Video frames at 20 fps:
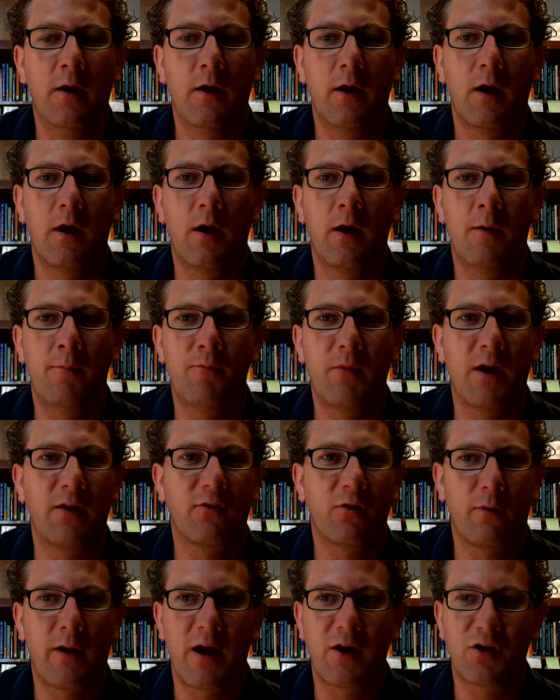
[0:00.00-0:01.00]

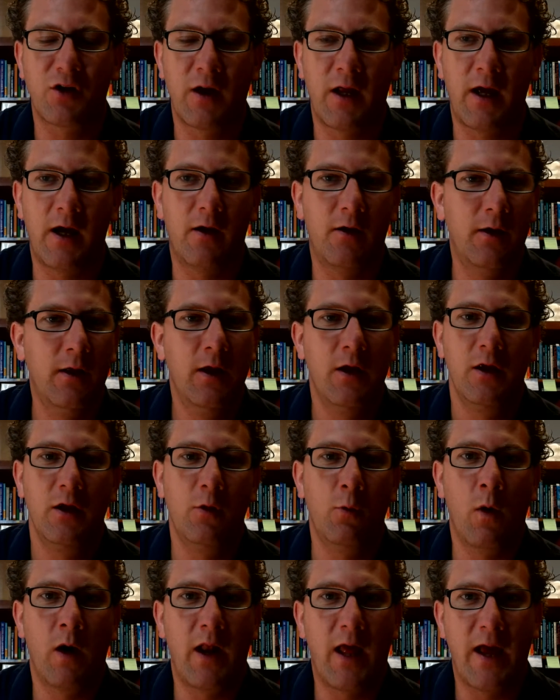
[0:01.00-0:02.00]
as a rationale.
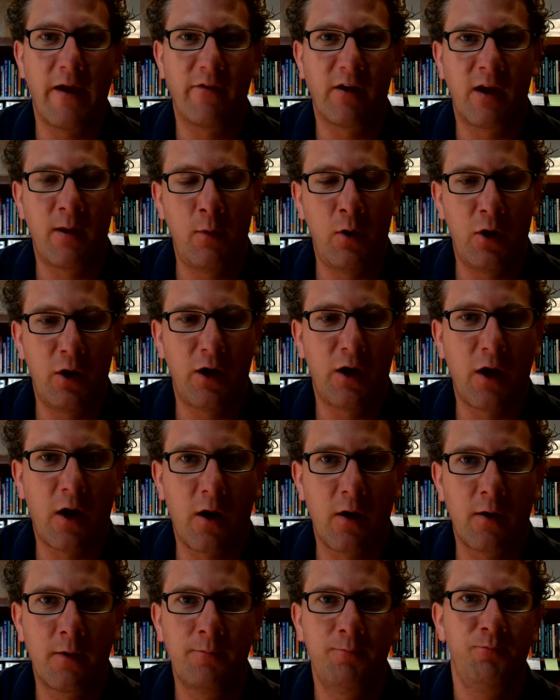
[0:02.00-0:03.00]
You want to have a community
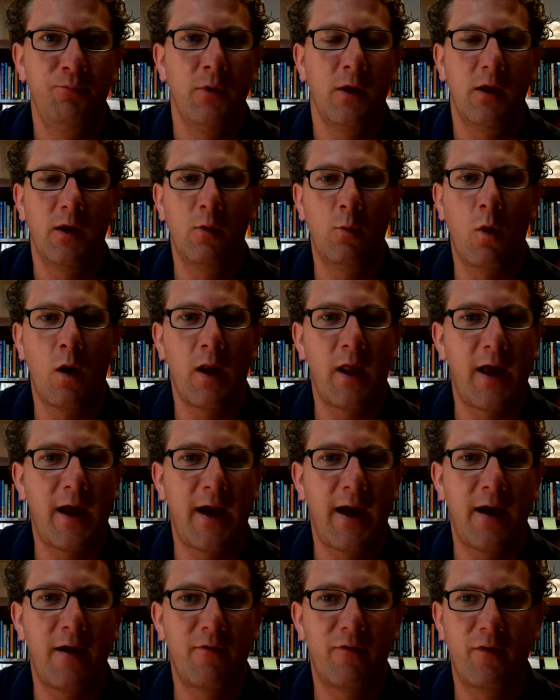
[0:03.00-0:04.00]
garden. You want to
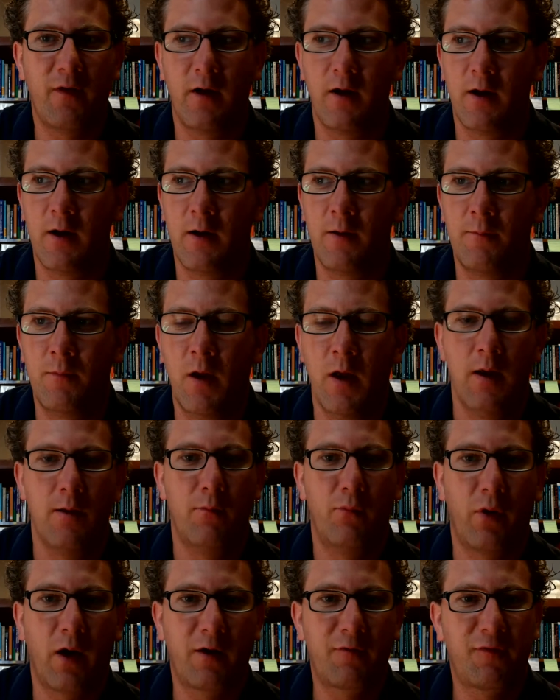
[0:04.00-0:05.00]
have
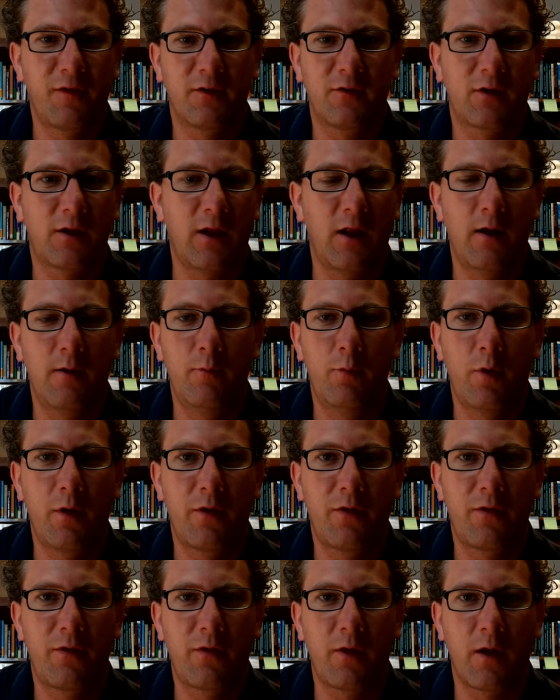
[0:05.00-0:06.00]
breakfast club
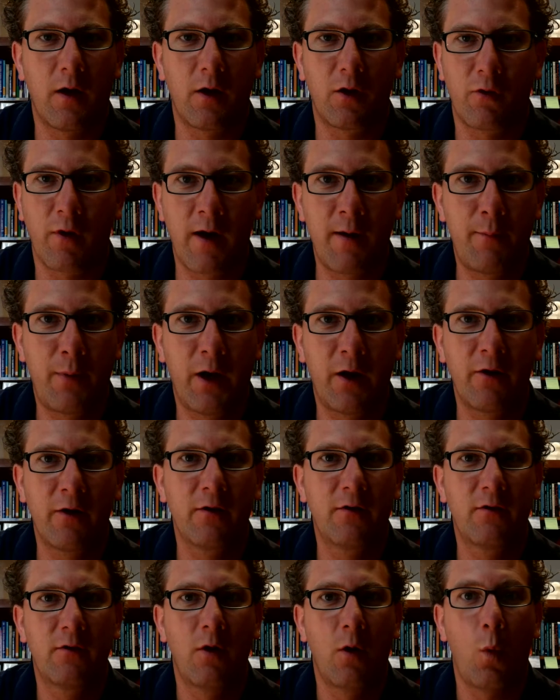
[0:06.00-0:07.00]
with
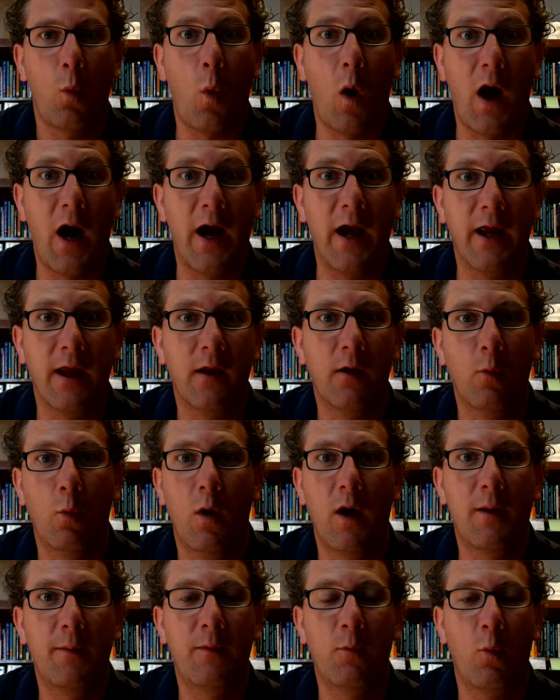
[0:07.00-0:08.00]
grandparents. Why?
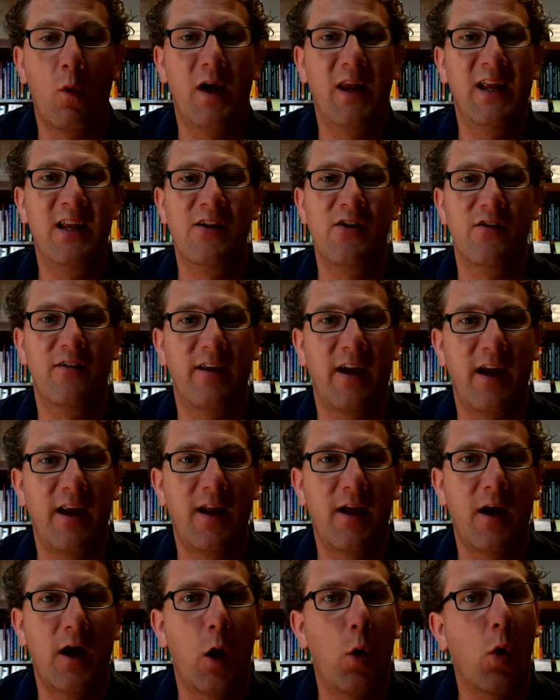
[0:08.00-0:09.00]
What in your
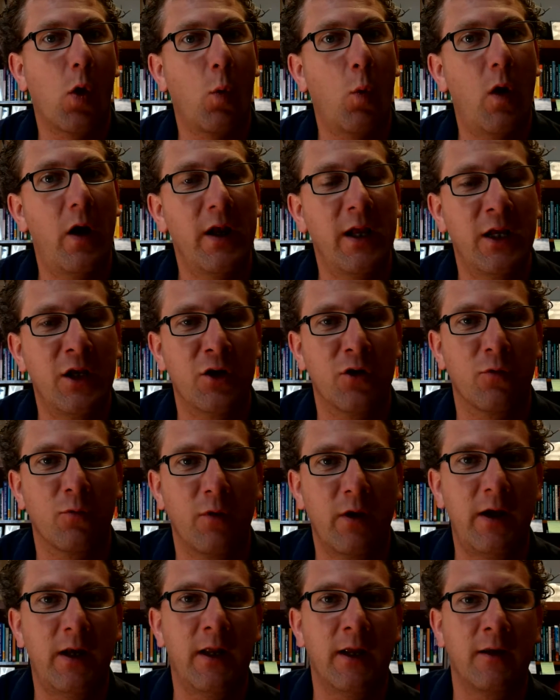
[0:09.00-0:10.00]
data or what in your
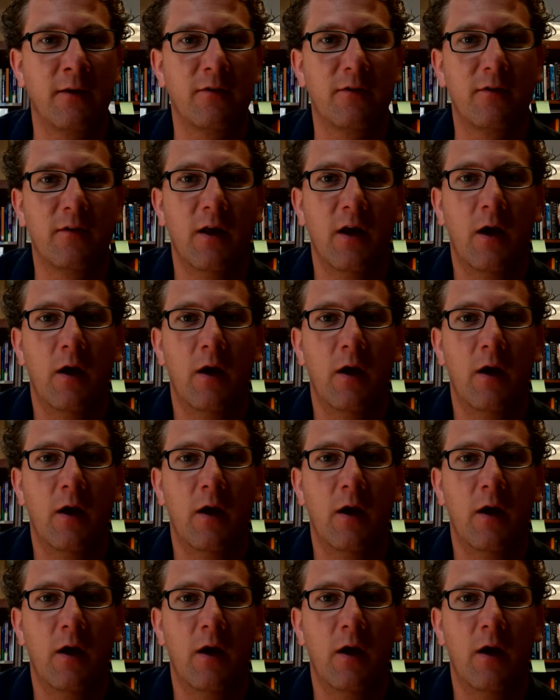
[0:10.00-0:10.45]
readings